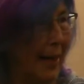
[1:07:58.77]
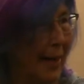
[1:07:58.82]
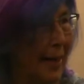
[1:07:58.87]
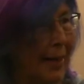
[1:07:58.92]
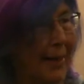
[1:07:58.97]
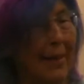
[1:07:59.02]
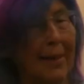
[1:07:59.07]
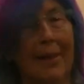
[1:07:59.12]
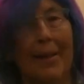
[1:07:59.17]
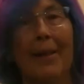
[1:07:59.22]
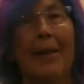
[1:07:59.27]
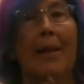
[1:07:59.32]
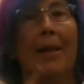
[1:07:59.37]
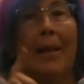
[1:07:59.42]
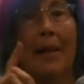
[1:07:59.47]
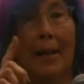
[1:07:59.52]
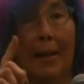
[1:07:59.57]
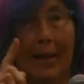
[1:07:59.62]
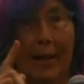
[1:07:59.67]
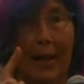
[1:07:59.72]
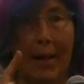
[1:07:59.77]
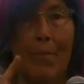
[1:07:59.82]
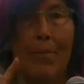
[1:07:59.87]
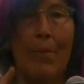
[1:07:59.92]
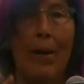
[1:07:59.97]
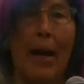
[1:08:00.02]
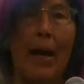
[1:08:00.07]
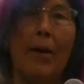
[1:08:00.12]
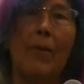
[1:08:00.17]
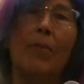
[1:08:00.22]
and come
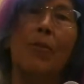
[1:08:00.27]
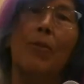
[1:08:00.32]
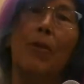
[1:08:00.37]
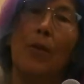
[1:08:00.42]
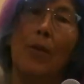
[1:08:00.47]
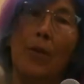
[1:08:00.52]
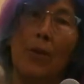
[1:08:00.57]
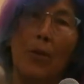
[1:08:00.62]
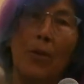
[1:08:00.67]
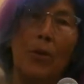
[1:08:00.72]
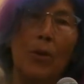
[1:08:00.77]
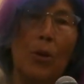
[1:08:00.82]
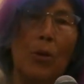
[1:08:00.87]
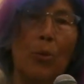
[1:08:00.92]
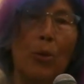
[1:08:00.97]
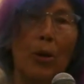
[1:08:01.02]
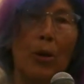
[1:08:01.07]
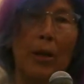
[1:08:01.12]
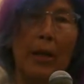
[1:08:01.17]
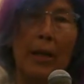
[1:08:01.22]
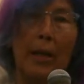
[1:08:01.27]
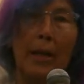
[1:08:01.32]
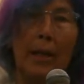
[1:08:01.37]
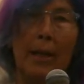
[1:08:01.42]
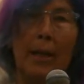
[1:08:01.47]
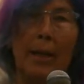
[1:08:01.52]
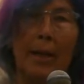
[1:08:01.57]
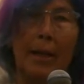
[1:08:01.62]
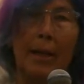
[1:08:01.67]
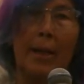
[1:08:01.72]
back for the Hugel working,
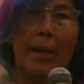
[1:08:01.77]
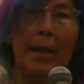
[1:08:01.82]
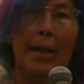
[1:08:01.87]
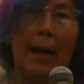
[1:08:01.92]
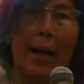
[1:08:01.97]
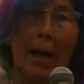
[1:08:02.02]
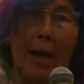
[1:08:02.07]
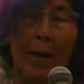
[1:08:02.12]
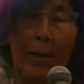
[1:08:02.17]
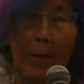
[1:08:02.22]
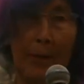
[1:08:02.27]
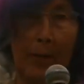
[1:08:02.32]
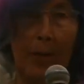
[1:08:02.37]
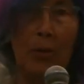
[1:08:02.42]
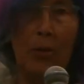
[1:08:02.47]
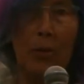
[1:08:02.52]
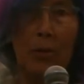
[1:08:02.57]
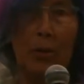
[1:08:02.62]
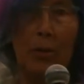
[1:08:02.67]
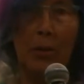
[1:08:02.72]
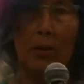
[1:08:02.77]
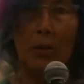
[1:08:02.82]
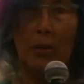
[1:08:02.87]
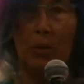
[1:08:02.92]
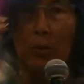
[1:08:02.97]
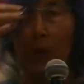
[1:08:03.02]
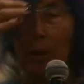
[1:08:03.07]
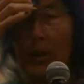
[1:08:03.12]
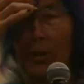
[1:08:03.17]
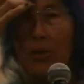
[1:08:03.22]
uh, the Hugel
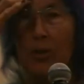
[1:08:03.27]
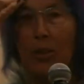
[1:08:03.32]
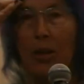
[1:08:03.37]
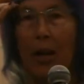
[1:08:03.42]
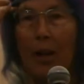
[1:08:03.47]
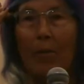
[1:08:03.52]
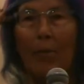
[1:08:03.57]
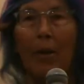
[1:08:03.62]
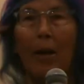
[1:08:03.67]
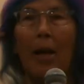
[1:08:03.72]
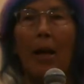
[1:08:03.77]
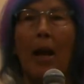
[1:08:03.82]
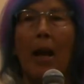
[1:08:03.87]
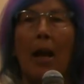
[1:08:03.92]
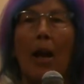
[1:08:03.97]
workshop.